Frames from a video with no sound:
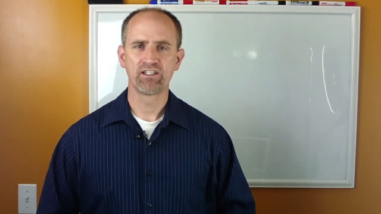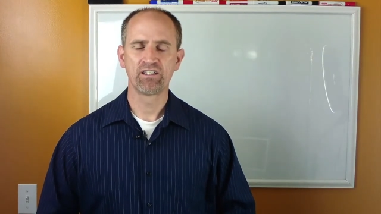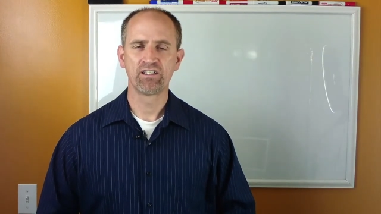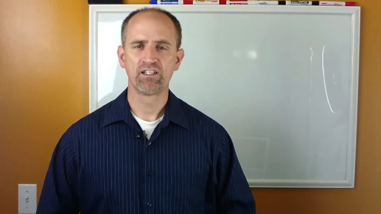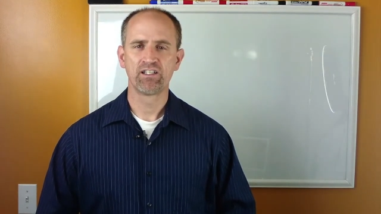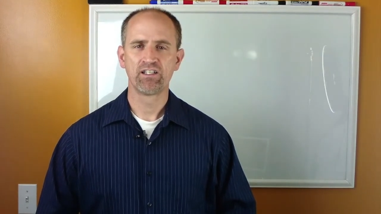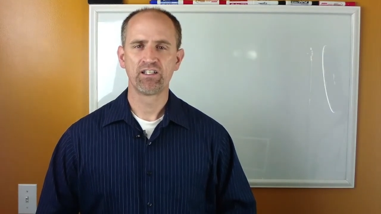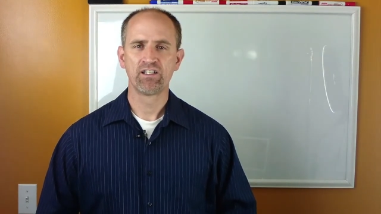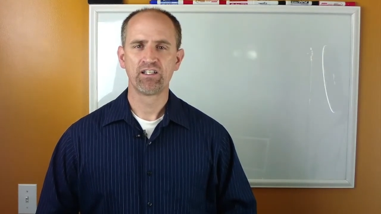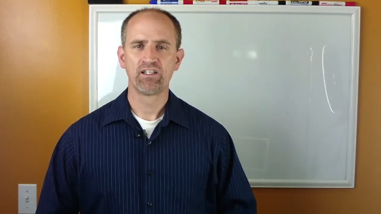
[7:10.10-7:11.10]

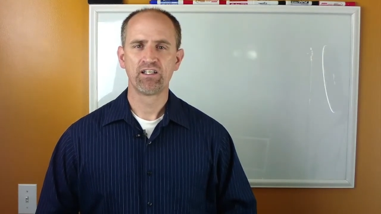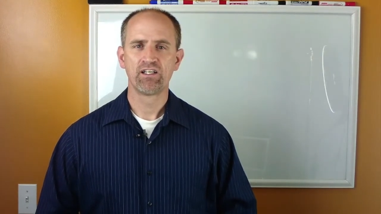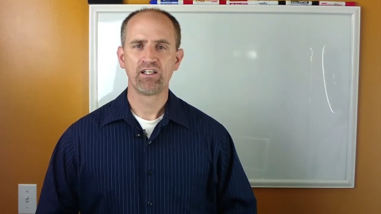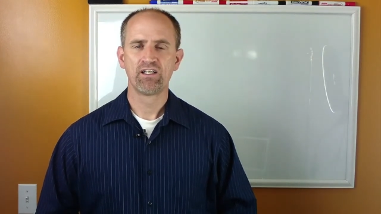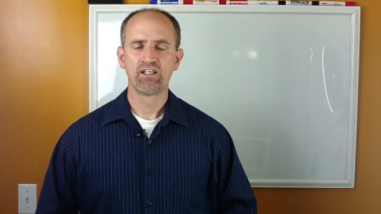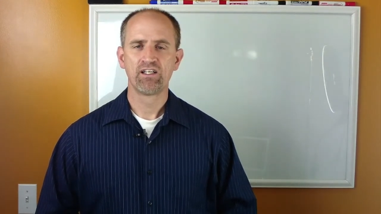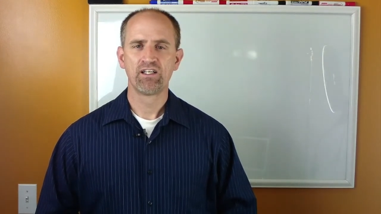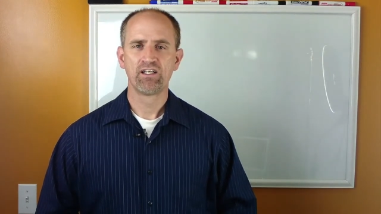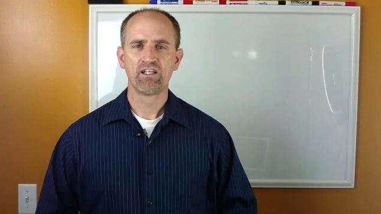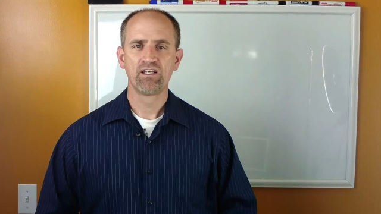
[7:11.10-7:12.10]

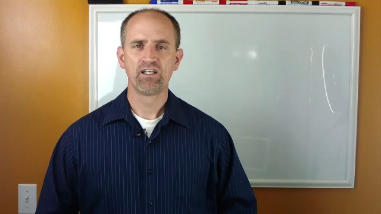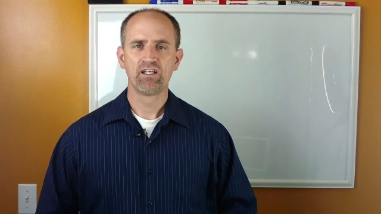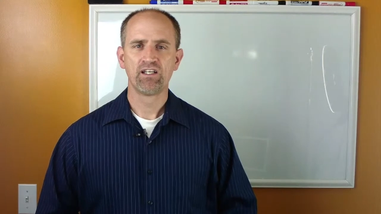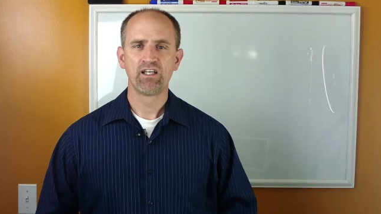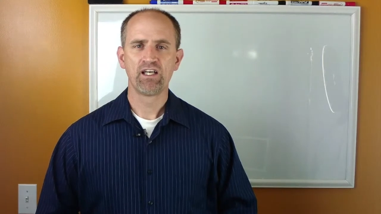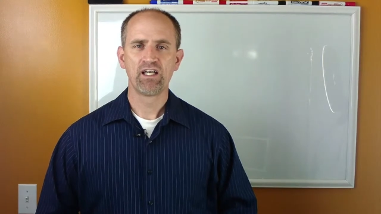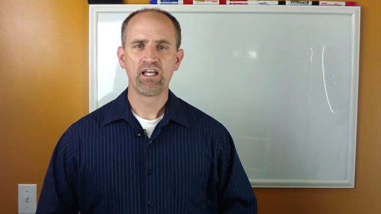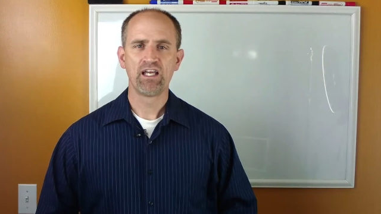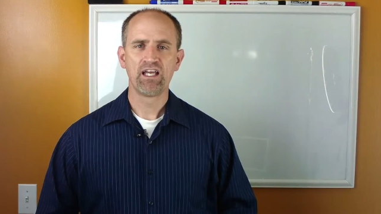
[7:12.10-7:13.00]
(silence)